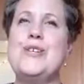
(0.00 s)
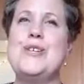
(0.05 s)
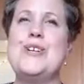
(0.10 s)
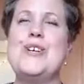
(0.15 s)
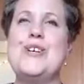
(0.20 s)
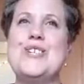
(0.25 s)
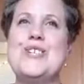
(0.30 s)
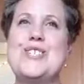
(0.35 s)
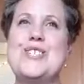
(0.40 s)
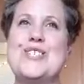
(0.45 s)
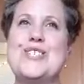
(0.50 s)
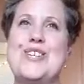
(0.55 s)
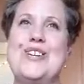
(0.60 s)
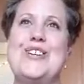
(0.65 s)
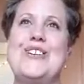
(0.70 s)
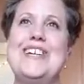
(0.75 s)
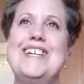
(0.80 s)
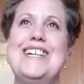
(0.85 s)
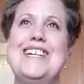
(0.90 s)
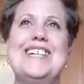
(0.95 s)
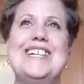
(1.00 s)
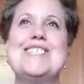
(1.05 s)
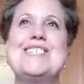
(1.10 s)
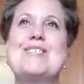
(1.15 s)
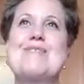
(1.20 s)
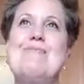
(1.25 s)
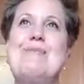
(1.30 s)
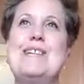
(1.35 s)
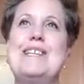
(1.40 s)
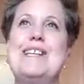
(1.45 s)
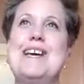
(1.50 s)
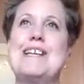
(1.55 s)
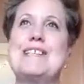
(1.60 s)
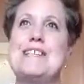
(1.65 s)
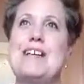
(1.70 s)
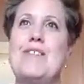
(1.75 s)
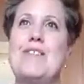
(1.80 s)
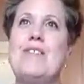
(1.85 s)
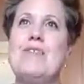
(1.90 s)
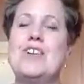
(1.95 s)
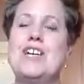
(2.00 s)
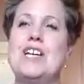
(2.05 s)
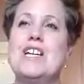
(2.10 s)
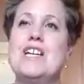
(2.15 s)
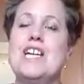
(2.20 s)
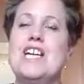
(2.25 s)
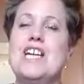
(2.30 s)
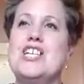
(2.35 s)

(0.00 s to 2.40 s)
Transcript: used to, it's a bit like South Africa,